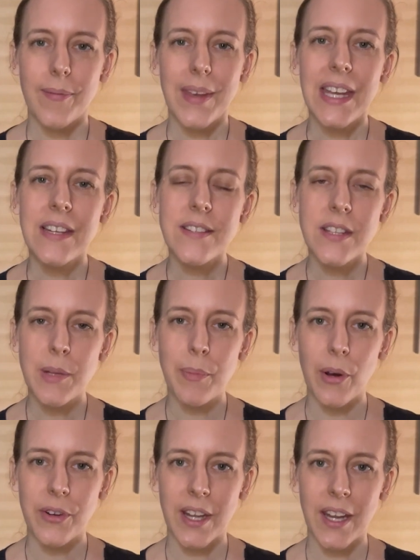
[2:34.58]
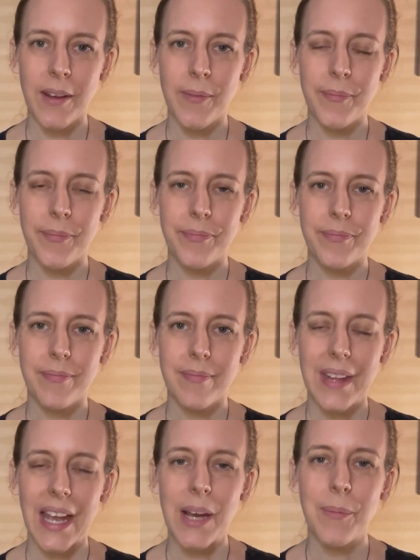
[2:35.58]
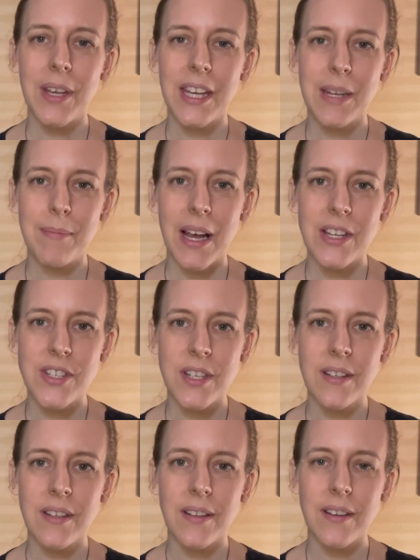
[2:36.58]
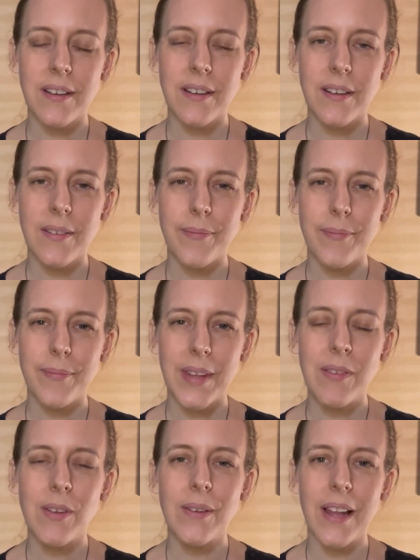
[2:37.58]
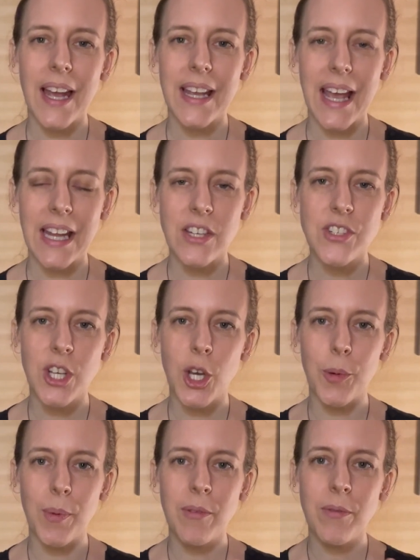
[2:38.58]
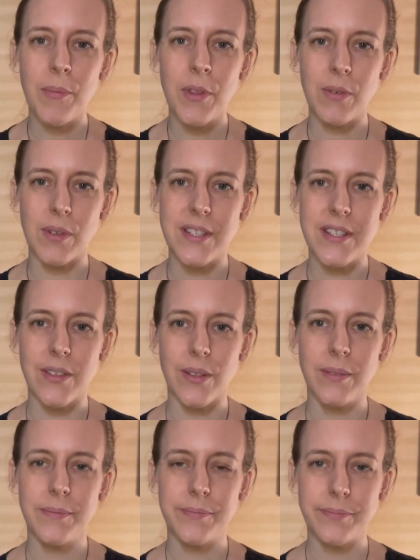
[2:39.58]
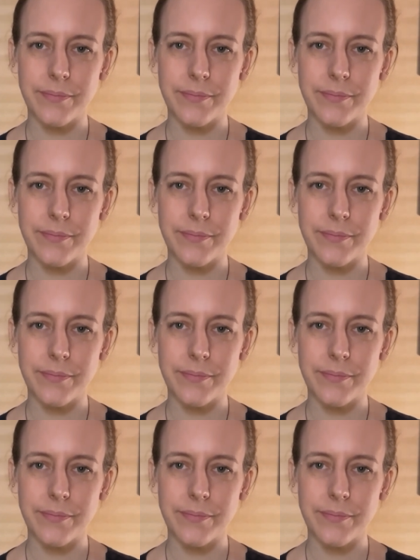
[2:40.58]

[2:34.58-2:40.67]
into the body, and we can imagine, if you like, energy coming from the crystal